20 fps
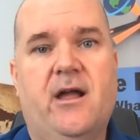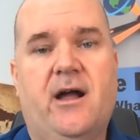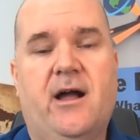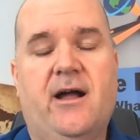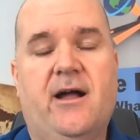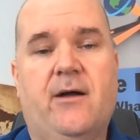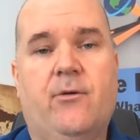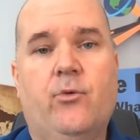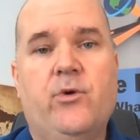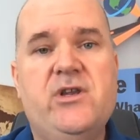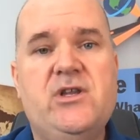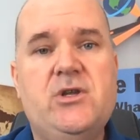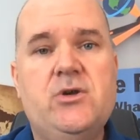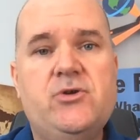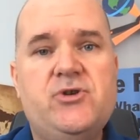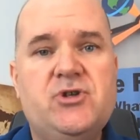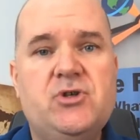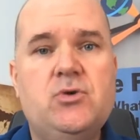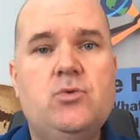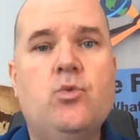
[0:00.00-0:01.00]
When
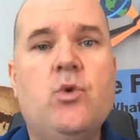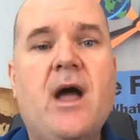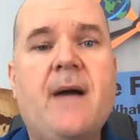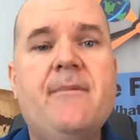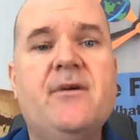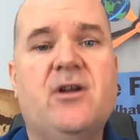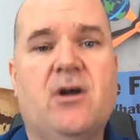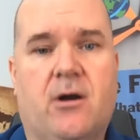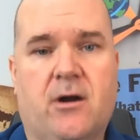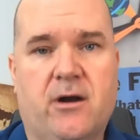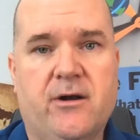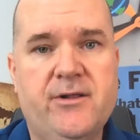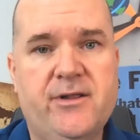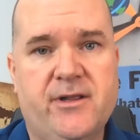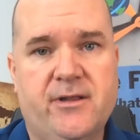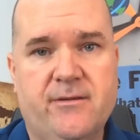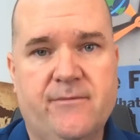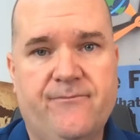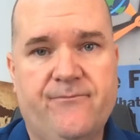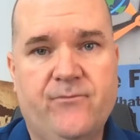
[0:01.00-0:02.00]
you do
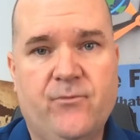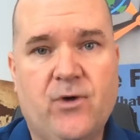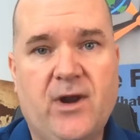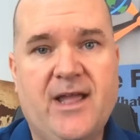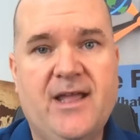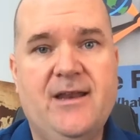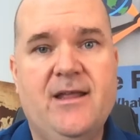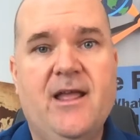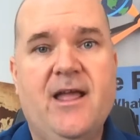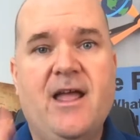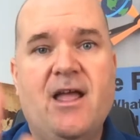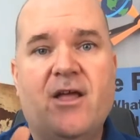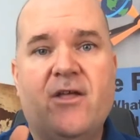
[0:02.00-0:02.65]
webinars, right,